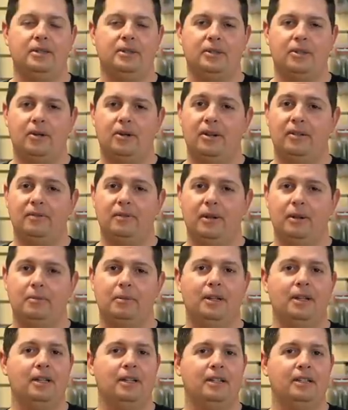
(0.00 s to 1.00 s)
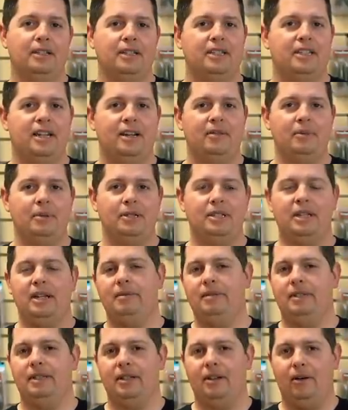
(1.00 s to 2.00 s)
So starting from December
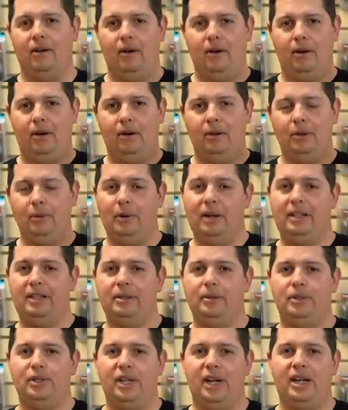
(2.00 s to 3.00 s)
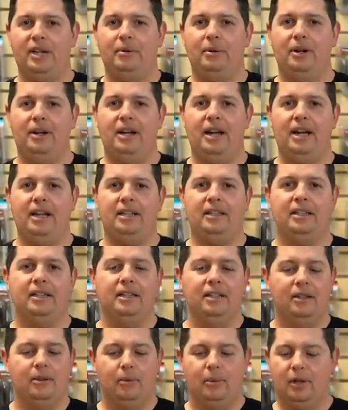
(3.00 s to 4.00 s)
7th all the way through January 8th,
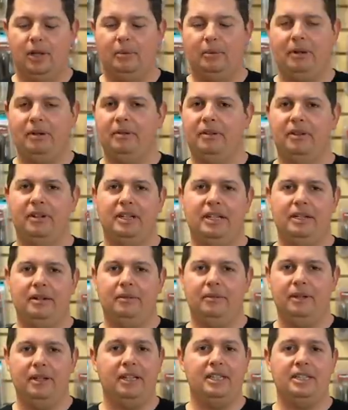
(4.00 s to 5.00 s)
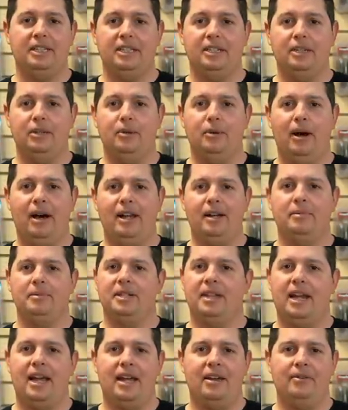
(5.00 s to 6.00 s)
we're going to be releasing new
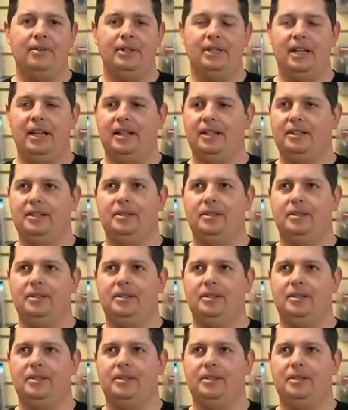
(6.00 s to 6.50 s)
items every day.